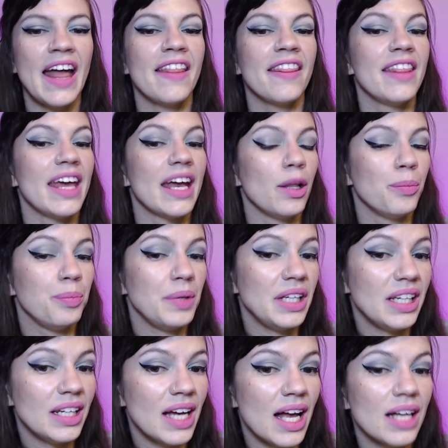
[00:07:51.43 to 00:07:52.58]
They'll
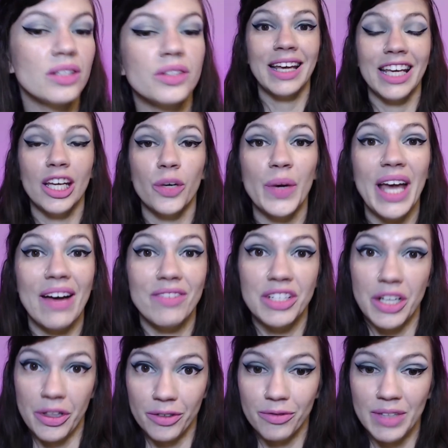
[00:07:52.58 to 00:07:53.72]
beat a, here we have
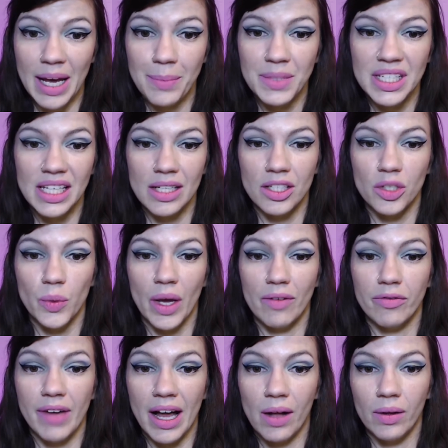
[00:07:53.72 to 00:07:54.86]
another flap T, so we have
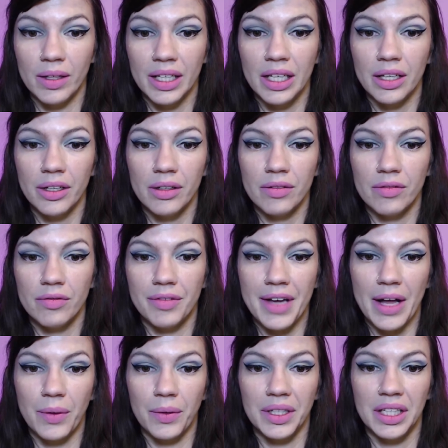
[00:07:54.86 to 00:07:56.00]
vowel here,
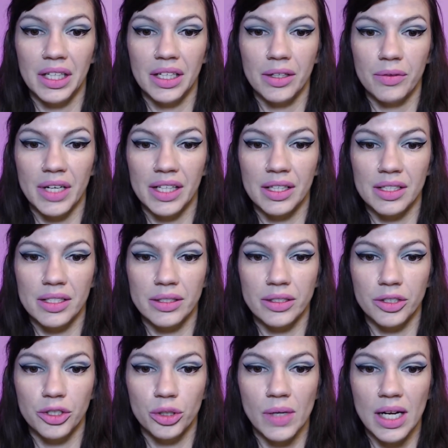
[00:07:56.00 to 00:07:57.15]
right, this is a
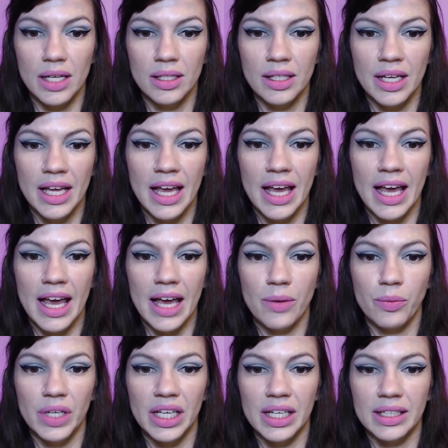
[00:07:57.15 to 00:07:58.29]
schwa, and
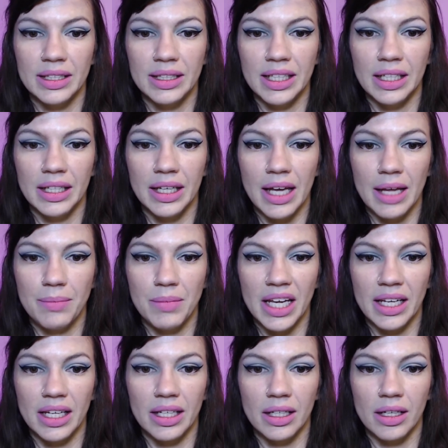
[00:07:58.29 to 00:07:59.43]
we can link and
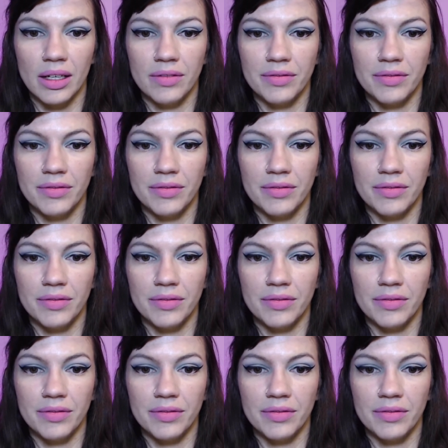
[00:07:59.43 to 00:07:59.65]
make it a